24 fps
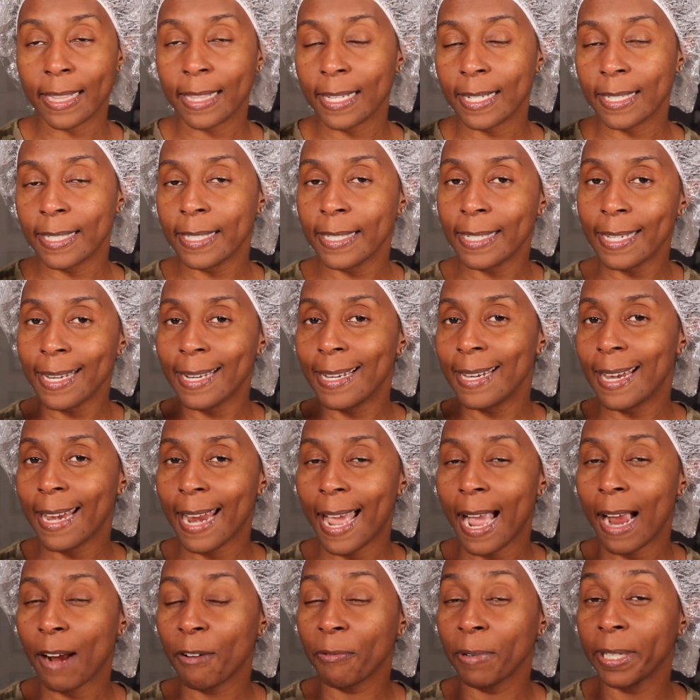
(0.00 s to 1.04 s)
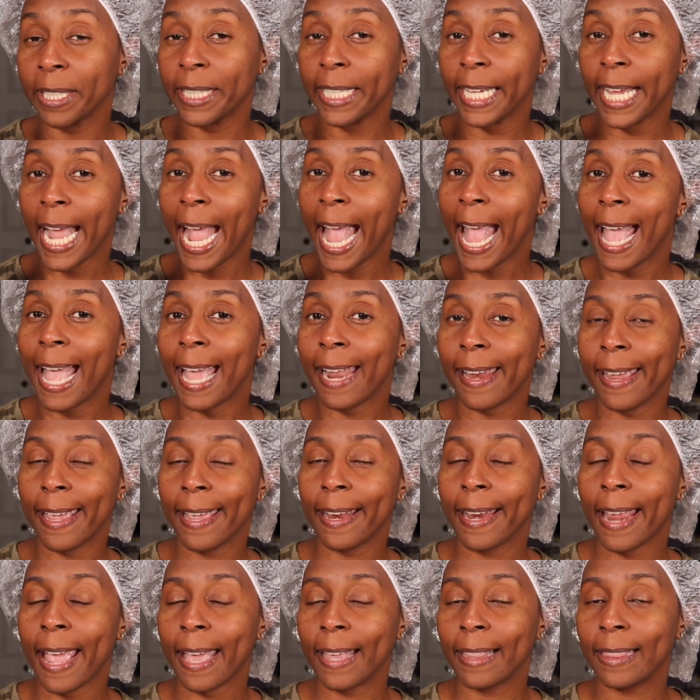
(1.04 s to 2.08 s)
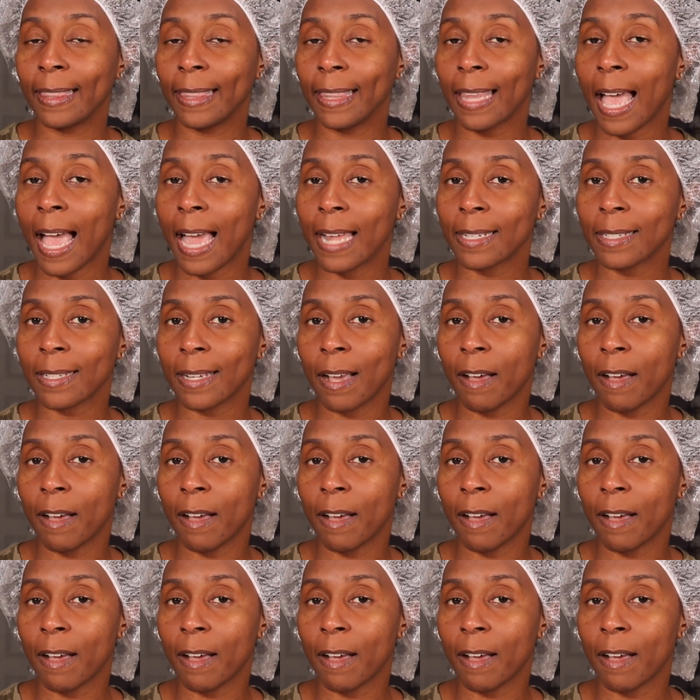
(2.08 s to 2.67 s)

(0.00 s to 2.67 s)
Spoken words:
this did not really add in a lot